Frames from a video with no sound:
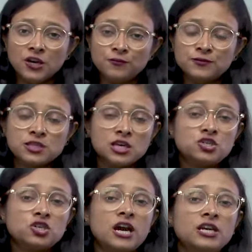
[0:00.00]
if
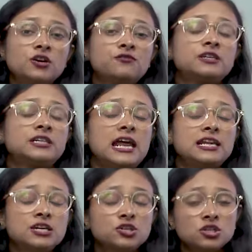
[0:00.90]
such kind of
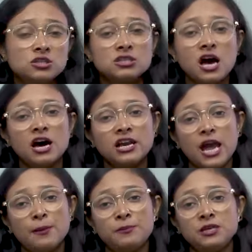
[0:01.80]
retaliations are
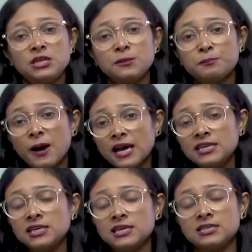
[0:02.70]
happening by
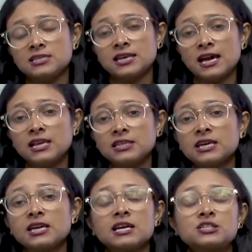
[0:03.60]
the Israel,
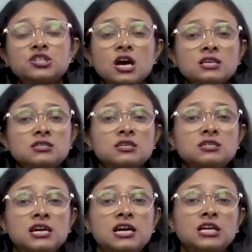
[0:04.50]
there are chances
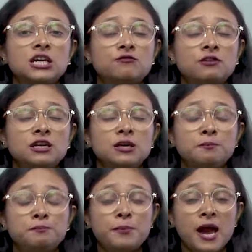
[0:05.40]
that it will
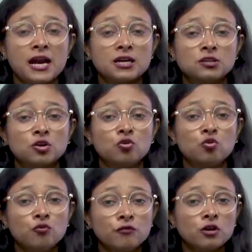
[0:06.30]
impact the
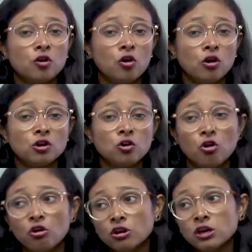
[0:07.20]
overall
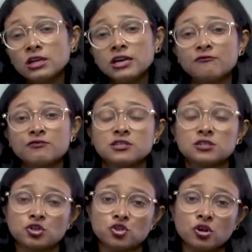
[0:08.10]
oil
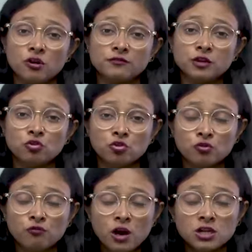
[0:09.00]
infrastructure of the
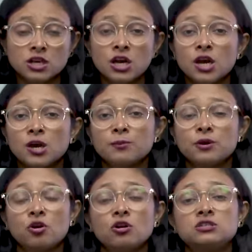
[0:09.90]
whole world,
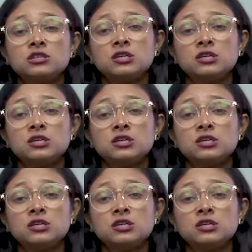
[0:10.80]
because